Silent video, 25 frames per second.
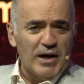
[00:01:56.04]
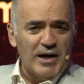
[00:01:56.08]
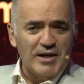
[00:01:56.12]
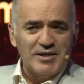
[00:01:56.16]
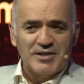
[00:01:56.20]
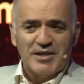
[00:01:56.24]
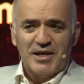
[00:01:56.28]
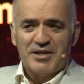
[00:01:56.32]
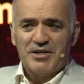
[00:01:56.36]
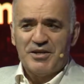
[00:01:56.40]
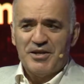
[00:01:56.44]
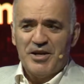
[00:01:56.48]

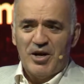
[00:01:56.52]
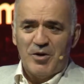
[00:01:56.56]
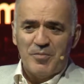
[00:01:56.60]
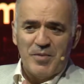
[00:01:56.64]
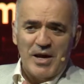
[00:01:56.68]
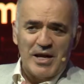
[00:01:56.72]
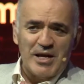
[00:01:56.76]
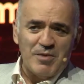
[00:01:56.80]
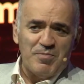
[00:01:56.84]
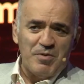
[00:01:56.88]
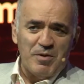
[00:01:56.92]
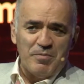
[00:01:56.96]
that
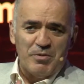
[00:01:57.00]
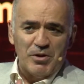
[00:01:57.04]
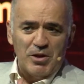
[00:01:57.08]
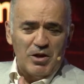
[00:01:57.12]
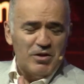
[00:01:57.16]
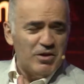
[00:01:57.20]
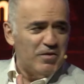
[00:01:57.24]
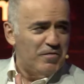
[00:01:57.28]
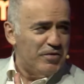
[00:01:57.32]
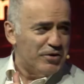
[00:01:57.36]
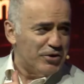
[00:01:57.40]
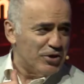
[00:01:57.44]
many people on
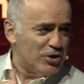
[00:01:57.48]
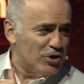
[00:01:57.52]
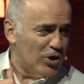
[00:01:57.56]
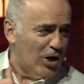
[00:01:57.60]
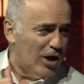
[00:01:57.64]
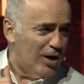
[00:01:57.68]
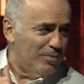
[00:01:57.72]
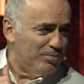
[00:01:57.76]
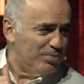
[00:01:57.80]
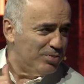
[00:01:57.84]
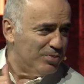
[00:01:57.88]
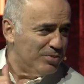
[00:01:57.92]
the very
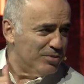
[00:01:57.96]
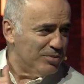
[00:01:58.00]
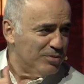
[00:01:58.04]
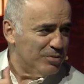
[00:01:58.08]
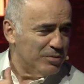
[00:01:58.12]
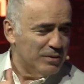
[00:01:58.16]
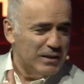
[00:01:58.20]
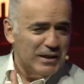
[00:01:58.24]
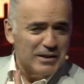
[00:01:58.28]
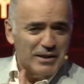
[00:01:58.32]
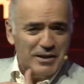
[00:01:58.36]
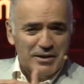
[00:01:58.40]
top,
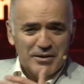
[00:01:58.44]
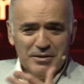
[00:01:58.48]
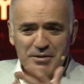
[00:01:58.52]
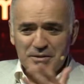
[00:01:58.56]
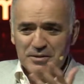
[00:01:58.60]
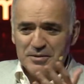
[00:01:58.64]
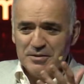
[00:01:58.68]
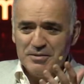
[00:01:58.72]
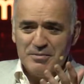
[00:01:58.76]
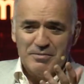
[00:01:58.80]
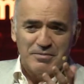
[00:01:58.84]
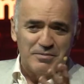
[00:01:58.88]
whether
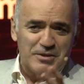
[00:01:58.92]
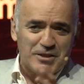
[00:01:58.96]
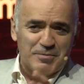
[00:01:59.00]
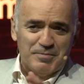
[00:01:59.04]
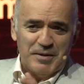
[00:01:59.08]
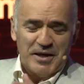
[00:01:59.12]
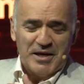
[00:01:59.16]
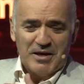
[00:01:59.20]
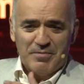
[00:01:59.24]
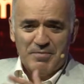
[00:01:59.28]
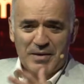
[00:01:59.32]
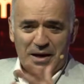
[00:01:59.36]
you
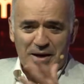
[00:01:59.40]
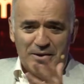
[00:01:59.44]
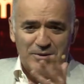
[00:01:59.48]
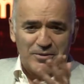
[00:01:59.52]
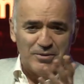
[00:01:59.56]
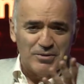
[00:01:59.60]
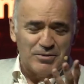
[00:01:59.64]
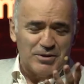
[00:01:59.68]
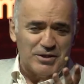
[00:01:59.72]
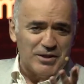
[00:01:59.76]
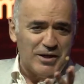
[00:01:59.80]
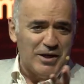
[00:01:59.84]
speak
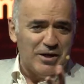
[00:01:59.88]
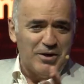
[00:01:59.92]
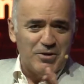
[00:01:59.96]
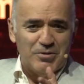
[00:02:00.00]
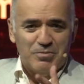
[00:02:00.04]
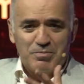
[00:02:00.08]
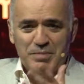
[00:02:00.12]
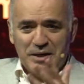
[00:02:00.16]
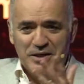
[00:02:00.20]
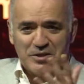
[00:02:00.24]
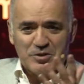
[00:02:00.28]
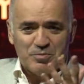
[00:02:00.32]
about
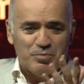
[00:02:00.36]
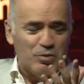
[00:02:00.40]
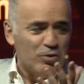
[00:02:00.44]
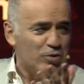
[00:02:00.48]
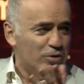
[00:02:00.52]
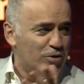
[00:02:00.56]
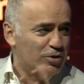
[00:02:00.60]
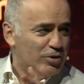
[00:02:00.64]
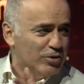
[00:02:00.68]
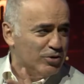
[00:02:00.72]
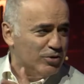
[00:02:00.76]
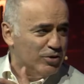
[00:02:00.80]
big
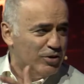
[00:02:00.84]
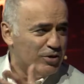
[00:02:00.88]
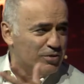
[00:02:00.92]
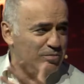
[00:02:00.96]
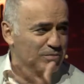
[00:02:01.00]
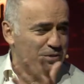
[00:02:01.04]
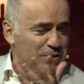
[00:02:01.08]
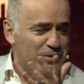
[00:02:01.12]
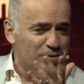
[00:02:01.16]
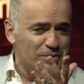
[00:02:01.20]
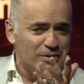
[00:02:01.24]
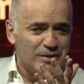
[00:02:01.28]
sport or
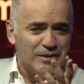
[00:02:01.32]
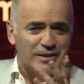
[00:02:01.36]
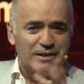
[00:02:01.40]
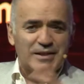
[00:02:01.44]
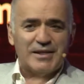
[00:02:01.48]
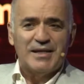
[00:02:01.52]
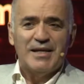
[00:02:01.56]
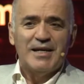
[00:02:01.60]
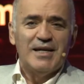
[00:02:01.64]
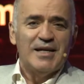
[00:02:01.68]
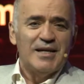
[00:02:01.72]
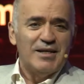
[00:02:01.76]
music,
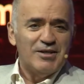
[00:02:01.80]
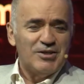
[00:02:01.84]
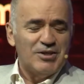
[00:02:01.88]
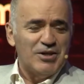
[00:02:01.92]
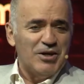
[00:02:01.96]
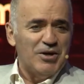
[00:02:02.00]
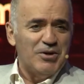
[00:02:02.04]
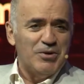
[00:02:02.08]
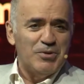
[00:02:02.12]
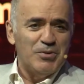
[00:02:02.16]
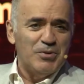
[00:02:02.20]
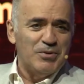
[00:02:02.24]

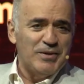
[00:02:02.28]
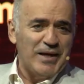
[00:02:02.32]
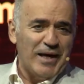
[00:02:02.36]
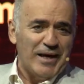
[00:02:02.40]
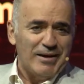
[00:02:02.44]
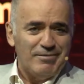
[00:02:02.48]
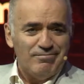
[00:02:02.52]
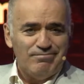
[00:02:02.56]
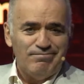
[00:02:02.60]
so they